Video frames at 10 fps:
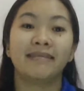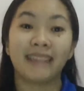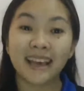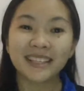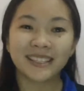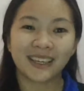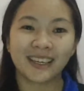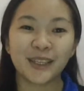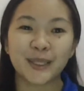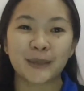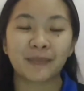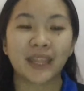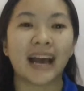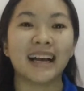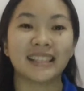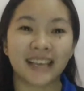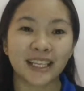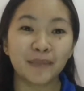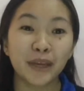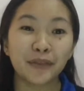Next is
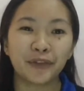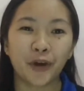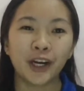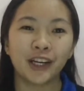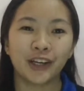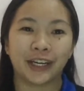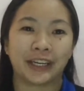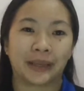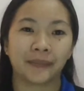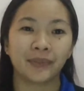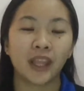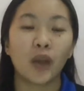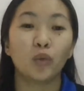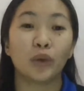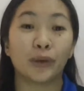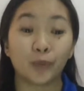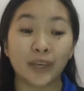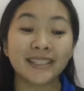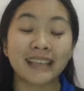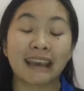assessment for learning. When
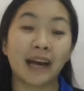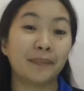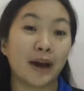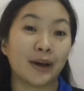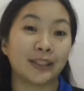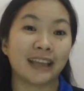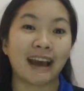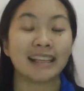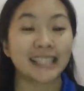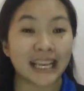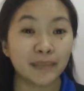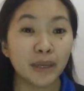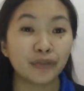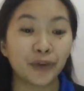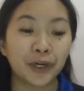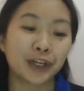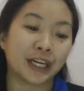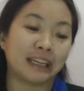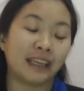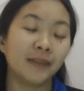we say about assessment for
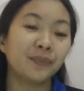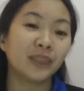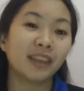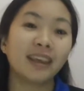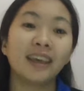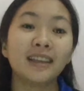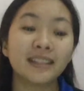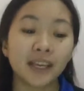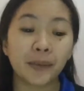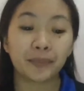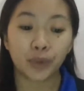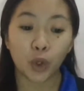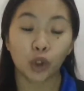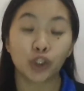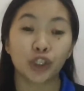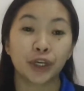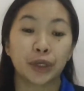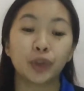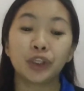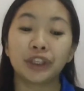learning, it is an approach
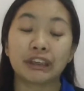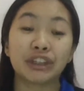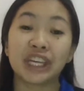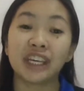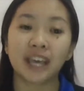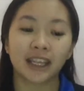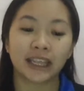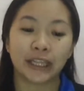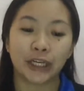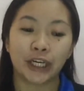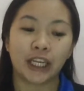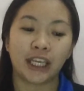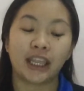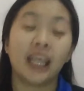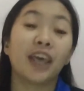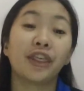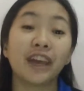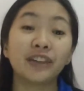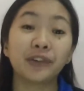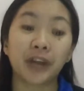to teaching and learning
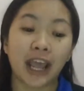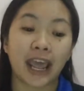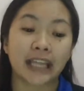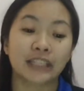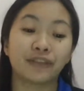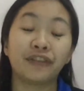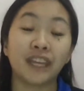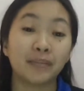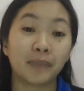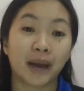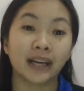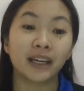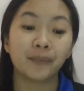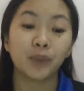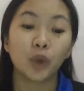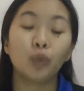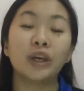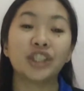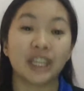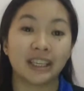that creates feedback
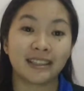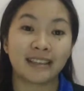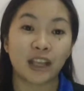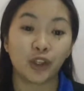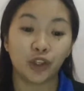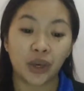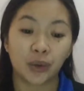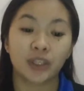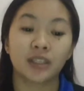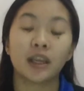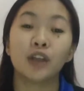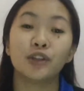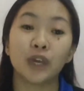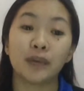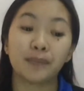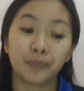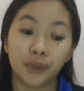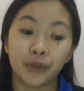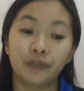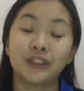which is then used to
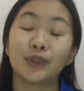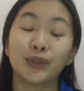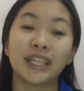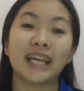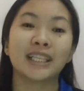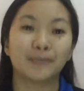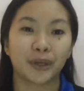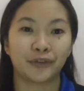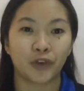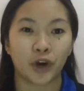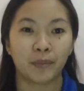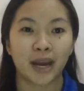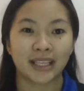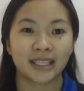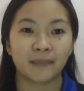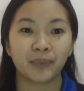improve students' performance.